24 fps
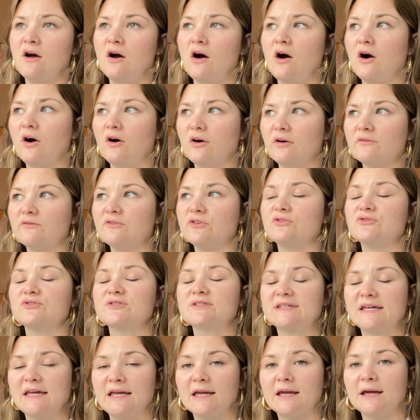All of those
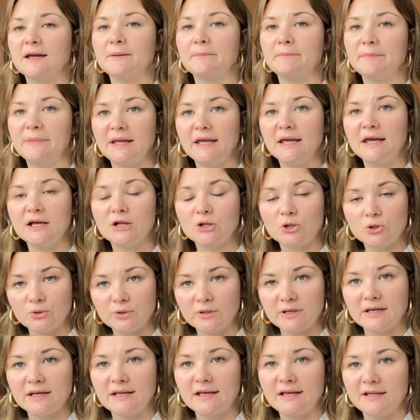can be
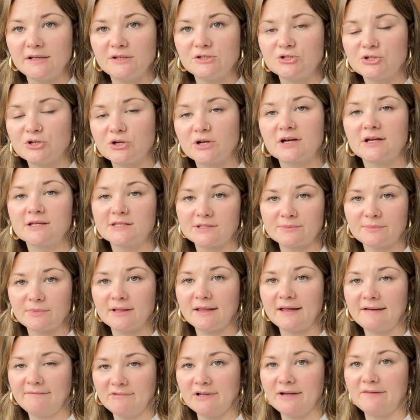included into your customer
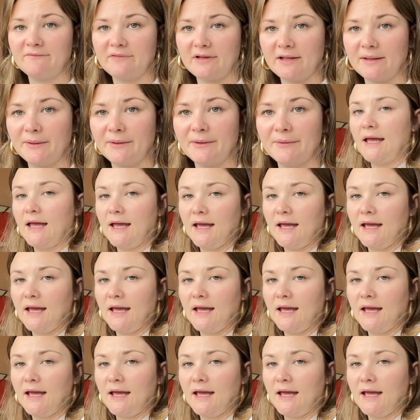lifetime value.